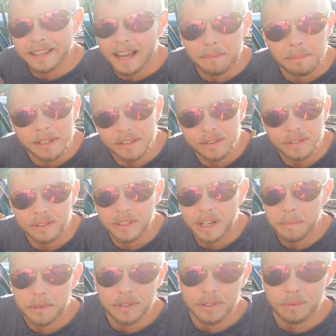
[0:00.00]
cabinets or
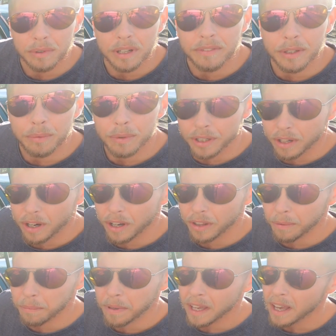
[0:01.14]
cupboards or whatever you want to call
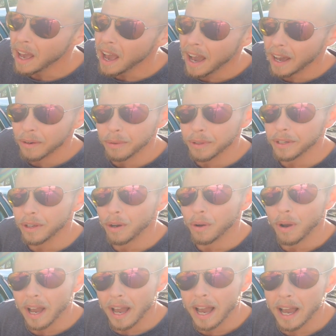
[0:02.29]
them. I don't really know
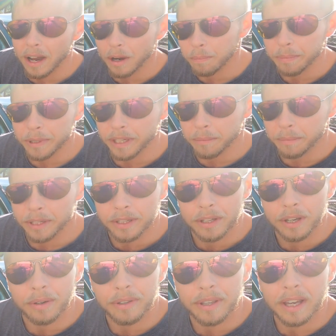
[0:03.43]
how big I'm going to
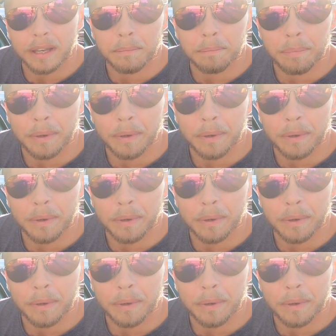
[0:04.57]
go yet,